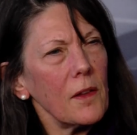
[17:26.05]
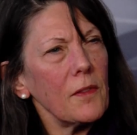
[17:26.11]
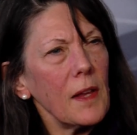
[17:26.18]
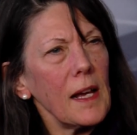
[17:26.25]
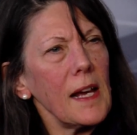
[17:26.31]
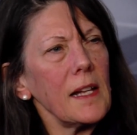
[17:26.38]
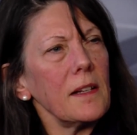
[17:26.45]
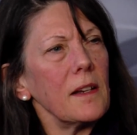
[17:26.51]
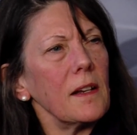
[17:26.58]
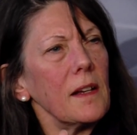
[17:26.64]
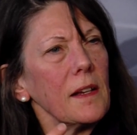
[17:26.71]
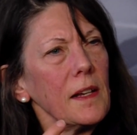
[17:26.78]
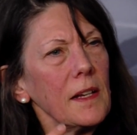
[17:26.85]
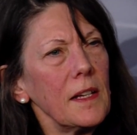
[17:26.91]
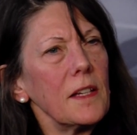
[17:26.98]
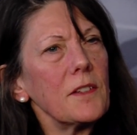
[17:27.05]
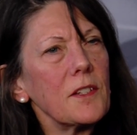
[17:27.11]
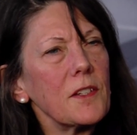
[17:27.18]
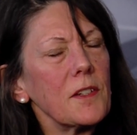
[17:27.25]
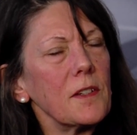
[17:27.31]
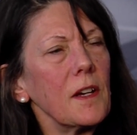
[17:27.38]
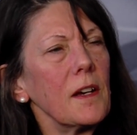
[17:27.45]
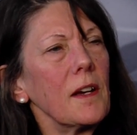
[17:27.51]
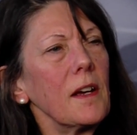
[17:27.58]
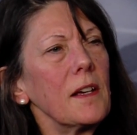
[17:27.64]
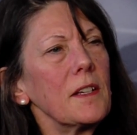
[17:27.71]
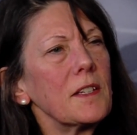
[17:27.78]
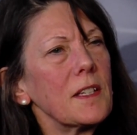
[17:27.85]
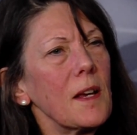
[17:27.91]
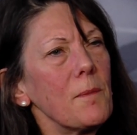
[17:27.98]
that is, uh,
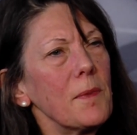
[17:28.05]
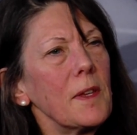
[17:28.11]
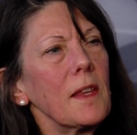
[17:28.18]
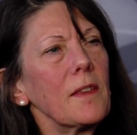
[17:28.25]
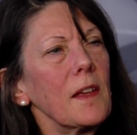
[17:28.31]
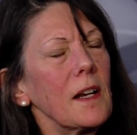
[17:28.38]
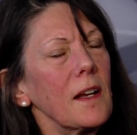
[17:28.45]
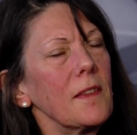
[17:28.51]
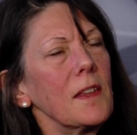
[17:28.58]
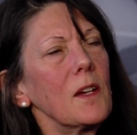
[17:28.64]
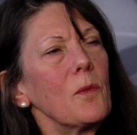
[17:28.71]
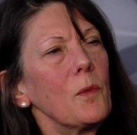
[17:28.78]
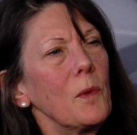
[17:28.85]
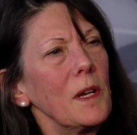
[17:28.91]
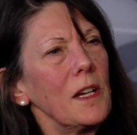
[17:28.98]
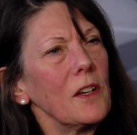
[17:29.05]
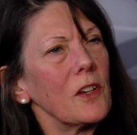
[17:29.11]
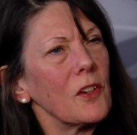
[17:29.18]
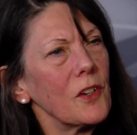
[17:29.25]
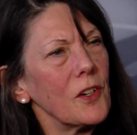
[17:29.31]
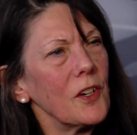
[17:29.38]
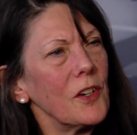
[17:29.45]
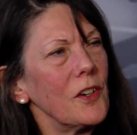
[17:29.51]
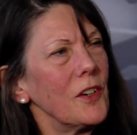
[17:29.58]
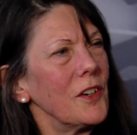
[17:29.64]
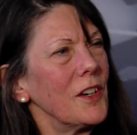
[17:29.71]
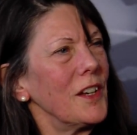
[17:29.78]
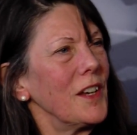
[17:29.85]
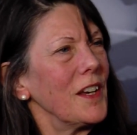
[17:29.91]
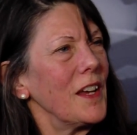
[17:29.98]
is something that I think we
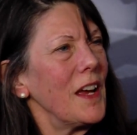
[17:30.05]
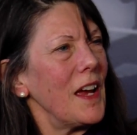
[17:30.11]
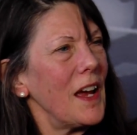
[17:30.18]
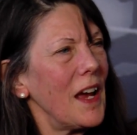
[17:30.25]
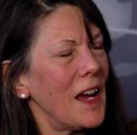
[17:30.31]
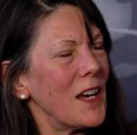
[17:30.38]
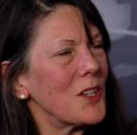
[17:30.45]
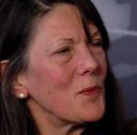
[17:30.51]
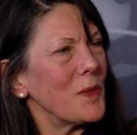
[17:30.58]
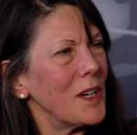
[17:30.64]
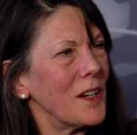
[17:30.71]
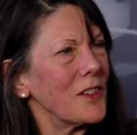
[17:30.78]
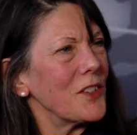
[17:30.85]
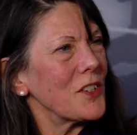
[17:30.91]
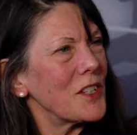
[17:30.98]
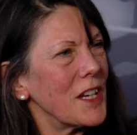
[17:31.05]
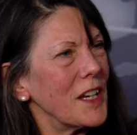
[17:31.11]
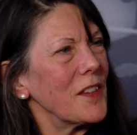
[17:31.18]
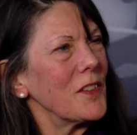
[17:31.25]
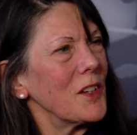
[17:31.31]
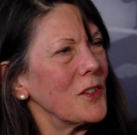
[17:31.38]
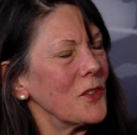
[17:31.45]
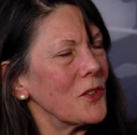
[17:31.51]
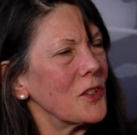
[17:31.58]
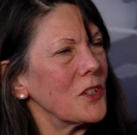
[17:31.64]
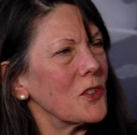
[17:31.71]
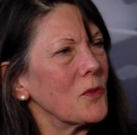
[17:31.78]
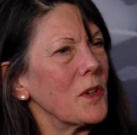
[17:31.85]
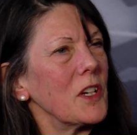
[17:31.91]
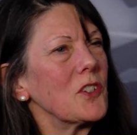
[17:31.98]
learn as we understand the new
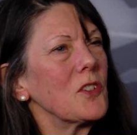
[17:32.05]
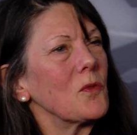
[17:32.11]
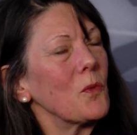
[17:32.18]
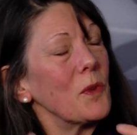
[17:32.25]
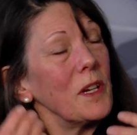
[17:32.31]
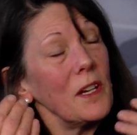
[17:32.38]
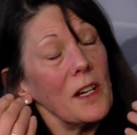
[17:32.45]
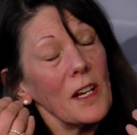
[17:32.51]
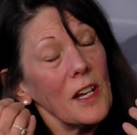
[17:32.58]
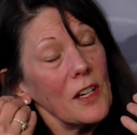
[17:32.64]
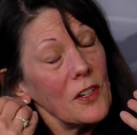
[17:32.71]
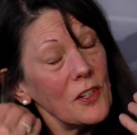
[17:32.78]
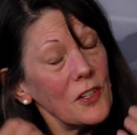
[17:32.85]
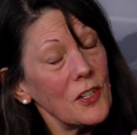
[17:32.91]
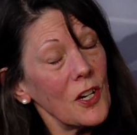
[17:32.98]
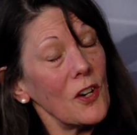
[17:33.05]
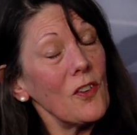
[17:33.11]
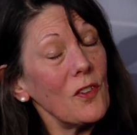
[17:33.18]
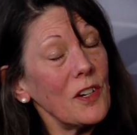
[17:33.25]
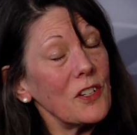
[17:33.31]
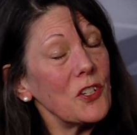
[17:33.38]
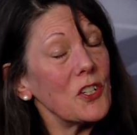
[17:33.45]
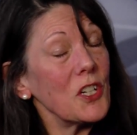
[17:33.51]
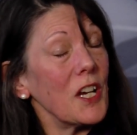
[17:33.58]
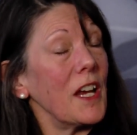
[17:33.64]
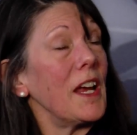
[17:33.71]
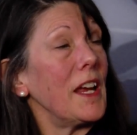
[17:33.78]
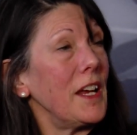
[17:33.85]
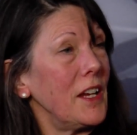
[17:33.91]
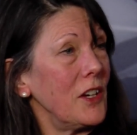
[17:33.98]
situation. We don't
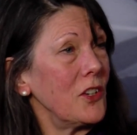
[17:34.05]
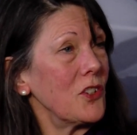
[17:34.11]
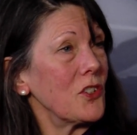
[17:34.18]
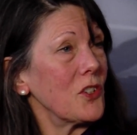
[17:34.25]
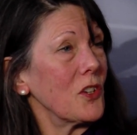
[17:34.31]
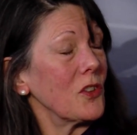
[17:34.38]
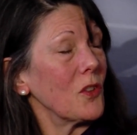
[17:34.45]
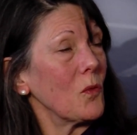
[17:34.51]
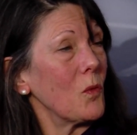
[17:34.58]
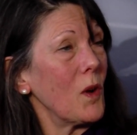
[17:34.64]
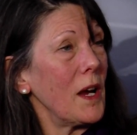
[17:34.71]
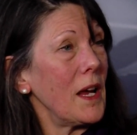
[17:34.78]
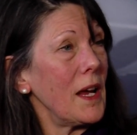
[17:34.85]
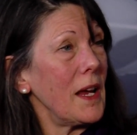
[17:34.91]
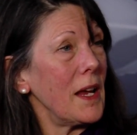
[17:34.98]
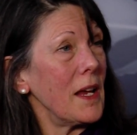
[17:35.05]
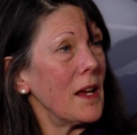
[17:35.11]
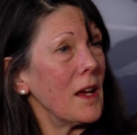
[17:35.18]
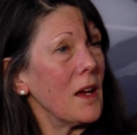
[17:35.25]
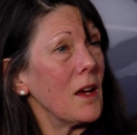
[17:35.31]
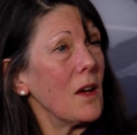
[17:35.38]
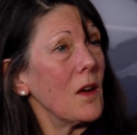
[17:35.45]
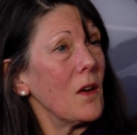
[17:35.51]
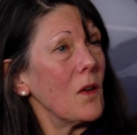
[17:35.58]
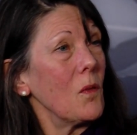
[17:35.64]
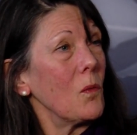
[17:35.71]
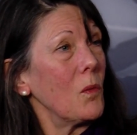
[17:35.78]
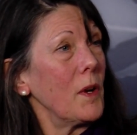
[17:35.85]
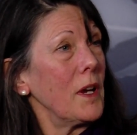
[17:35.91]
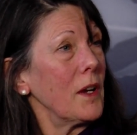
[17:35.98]
change the way
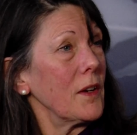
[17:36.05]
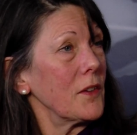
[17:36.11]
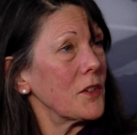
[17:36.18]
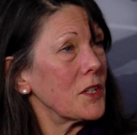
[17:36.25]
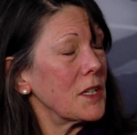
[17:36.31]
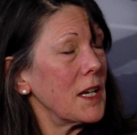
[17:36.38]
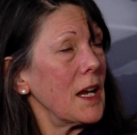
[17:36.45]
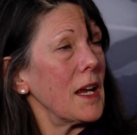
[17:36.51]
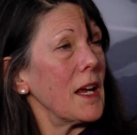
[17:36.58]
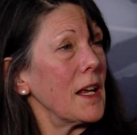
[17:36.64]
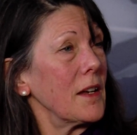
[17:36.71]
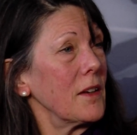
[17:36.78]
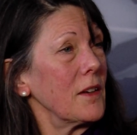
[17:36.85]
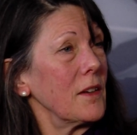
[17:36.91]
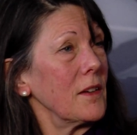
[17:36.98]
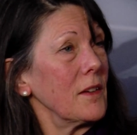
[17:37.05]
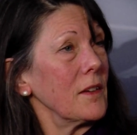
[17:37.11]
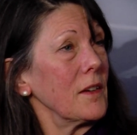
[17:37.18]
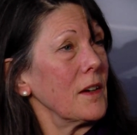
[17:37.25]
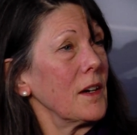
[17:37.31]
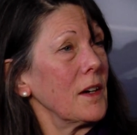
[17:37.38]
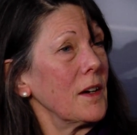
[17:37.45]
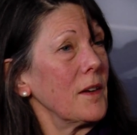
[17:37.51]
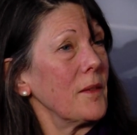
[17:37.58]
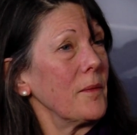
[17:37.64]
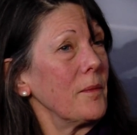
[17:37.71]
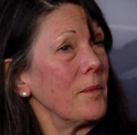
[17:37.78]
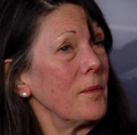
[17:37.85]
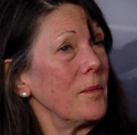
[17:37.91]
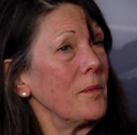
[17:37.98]
we understand uh,
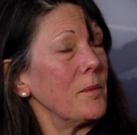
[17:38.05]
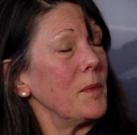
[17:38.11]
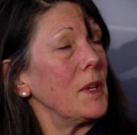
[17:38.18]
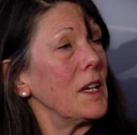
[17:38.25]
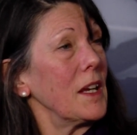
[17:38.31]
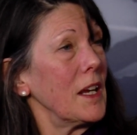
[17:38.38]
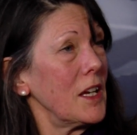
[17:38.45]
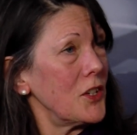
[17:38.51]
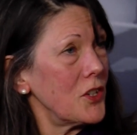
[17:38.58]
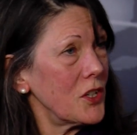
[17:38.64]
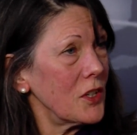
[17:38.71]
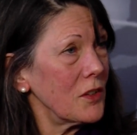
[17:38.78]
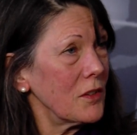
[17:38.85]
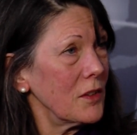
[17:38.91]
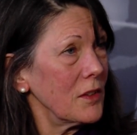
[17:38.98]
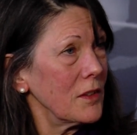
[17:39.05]
mediation